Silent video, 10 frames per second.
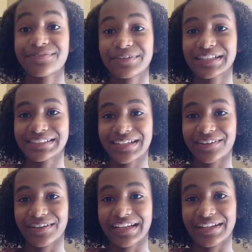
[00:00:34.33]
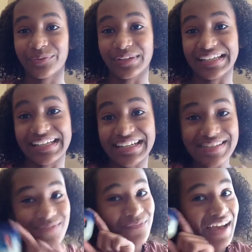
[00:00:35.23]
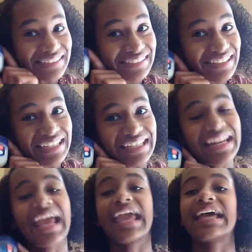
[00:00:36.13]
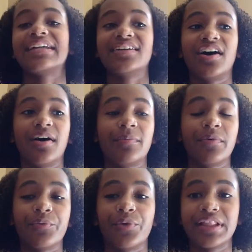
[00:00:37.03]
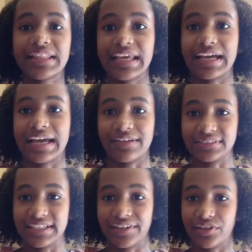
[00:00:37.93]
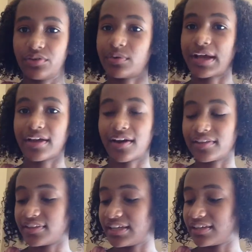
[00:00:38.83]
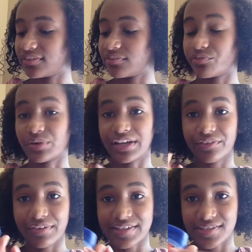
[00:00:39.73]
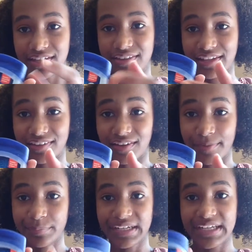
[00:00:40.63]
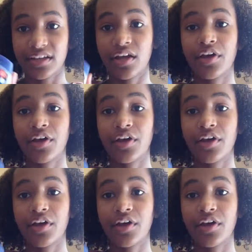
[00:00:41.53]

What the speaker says: first ingredient we need is Vaseline, and one thing I have to tell you, I got the regular Vaseline, like the company,